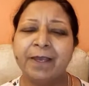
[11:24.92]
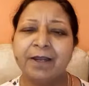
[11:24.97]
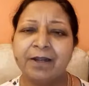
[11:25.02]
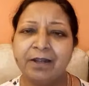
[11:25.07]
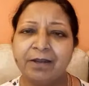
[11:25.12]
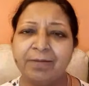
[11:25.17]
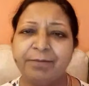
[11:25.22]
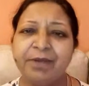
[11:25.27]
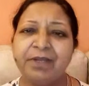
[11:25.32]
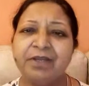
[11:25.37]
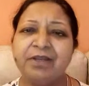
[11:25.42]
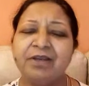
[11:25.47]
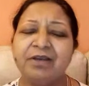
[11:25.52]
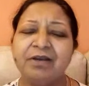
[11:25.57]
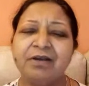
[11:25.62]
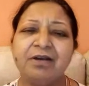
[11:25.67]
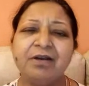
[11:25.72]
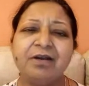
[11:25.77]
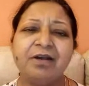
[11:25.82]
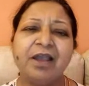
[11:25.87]

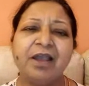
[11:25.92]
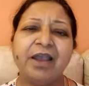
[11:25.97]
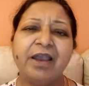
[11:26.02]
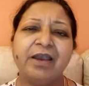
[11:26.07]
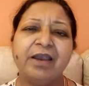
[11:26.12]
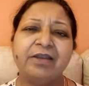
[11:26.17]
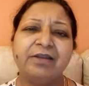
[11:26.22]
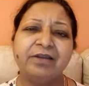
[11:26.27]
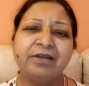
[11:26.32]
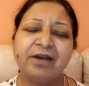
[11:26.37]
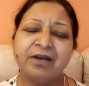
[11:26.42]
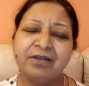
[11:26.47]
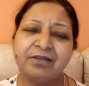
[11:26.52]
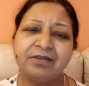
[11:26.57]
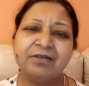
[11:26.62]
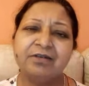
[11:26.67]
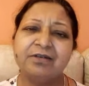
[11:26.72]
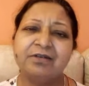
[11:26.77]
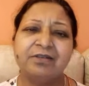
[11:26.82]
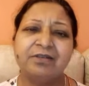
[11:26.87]
chlamydia and
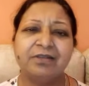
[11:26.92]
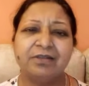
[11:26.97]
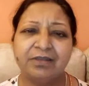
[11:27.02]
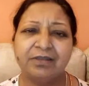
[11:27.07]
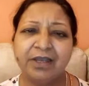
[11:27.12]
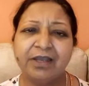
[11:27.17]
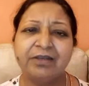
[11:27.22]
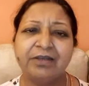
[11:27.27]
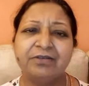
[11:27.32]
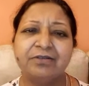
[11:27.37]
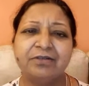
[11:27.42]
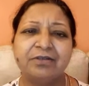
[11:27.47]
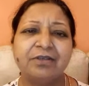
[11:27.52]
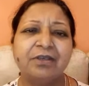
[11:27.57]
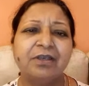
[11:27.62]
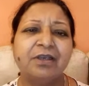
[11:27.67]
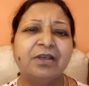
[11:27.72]
other things.